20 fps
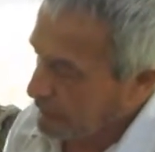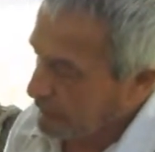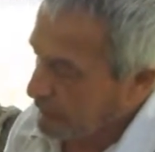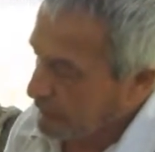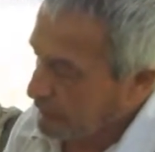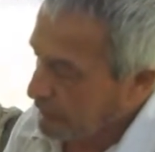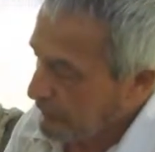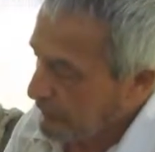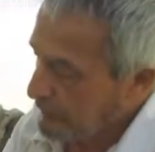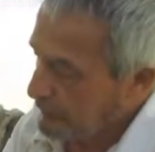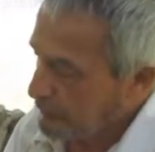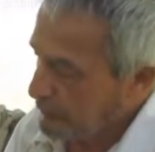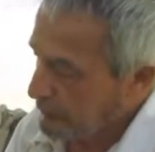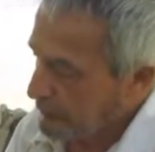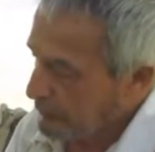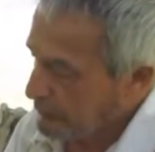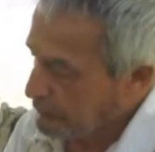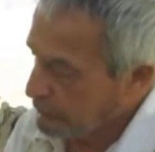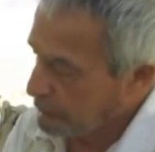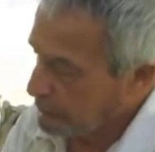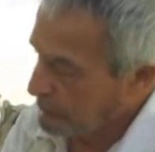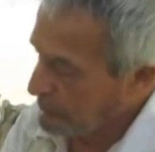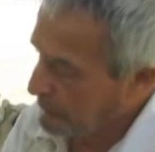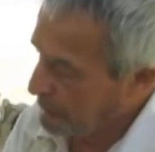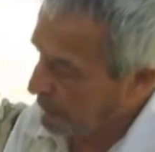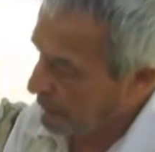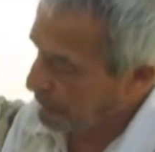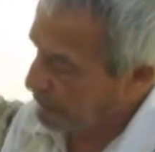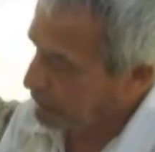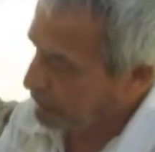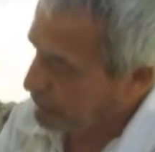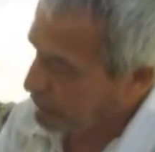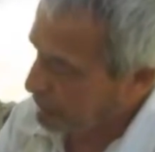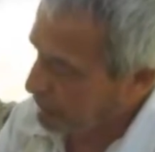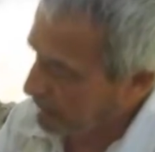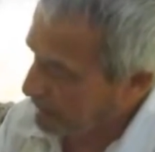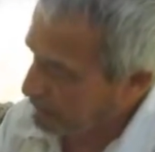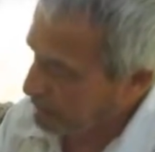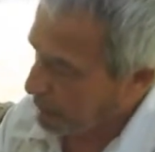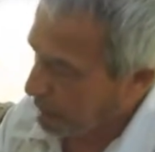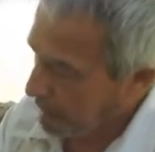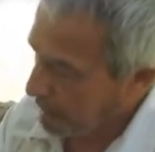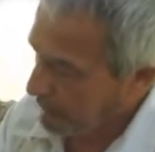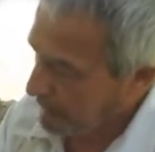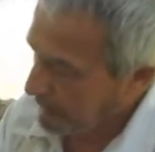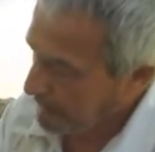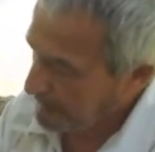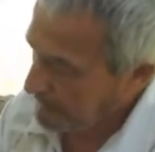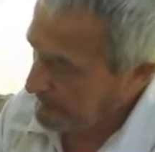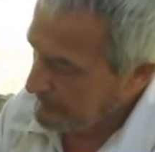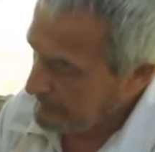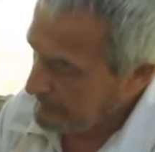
And it's easier to push this way